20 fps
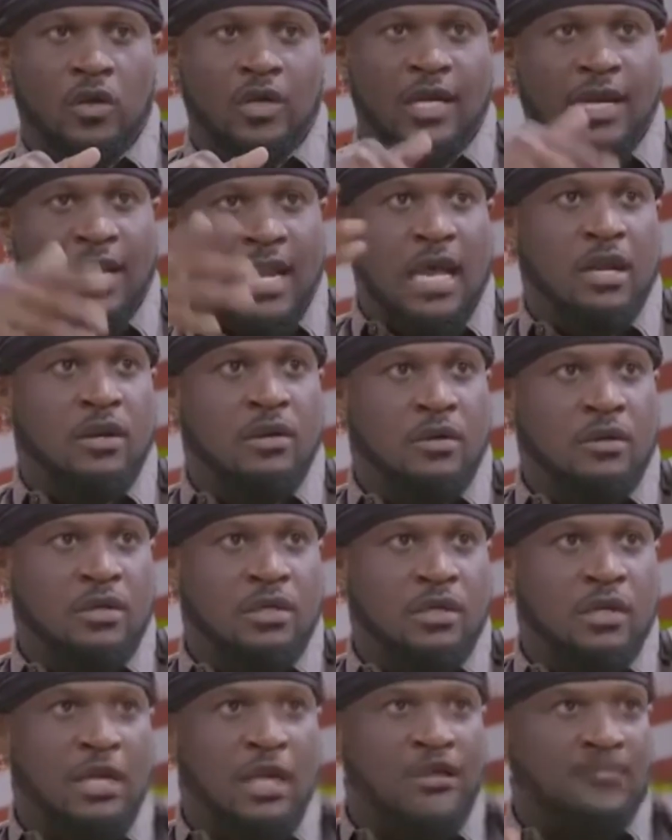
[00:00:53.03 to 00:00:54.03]
the
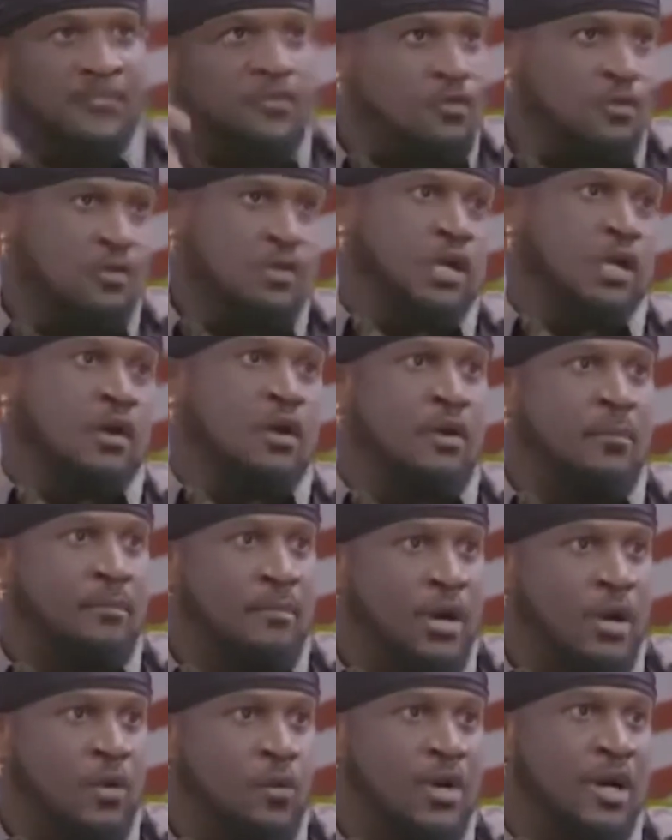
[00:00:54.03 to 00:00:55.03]
landlord have sold the
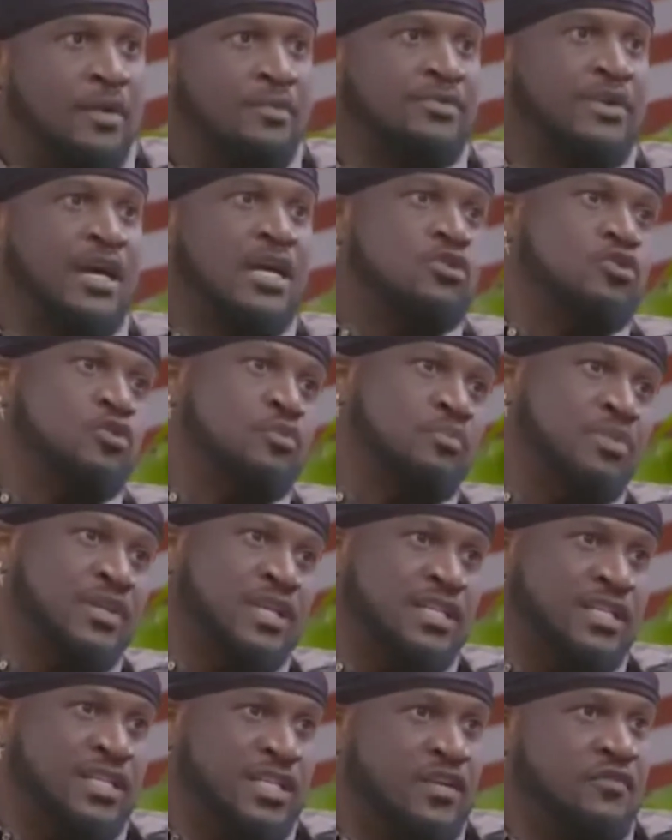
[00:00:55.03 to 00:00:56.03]
compound. We are trying to
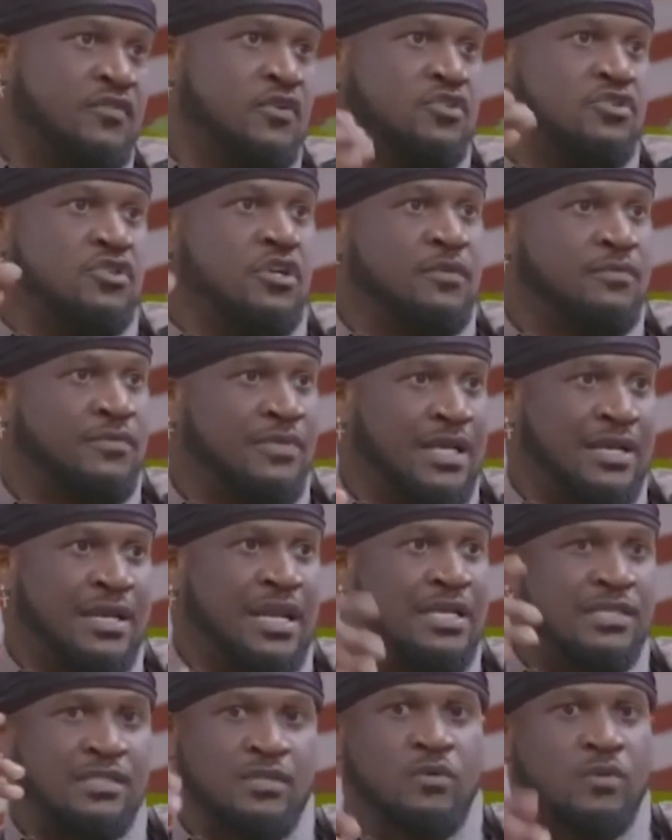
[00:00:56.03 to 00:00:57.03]
plead to give us
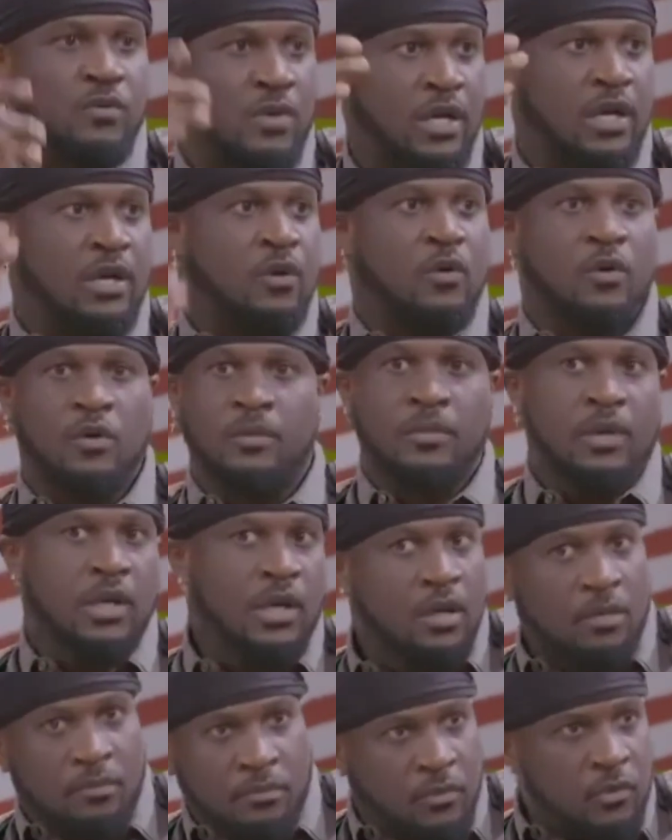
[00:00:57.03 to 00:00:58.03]
something. Next thing we were home,
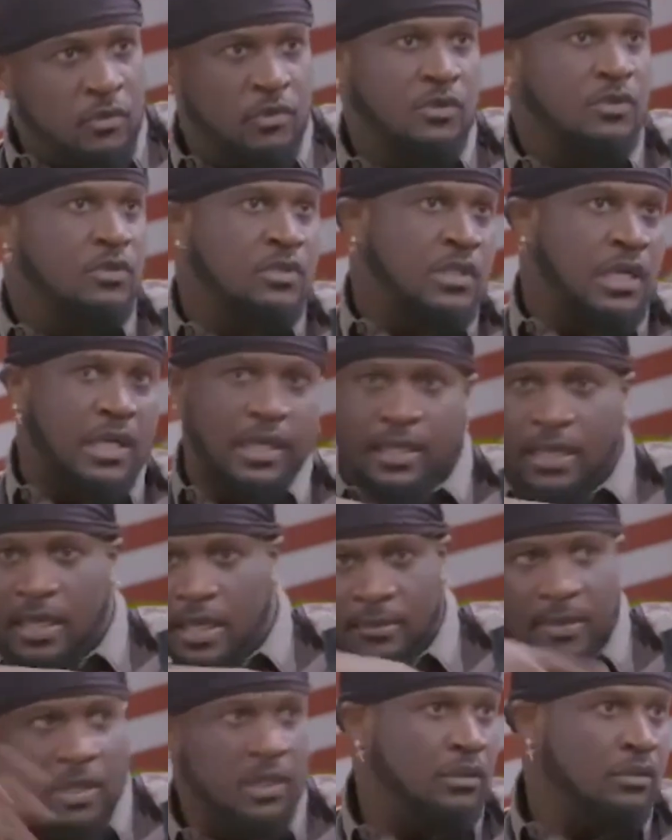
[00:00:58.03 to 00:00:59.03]
bulldozer
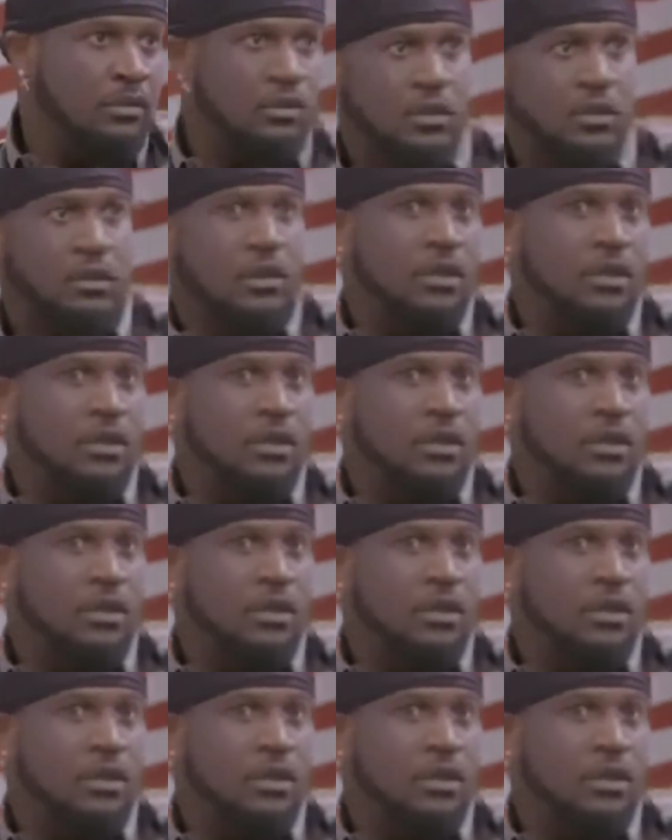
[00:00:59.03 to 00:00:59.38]
came and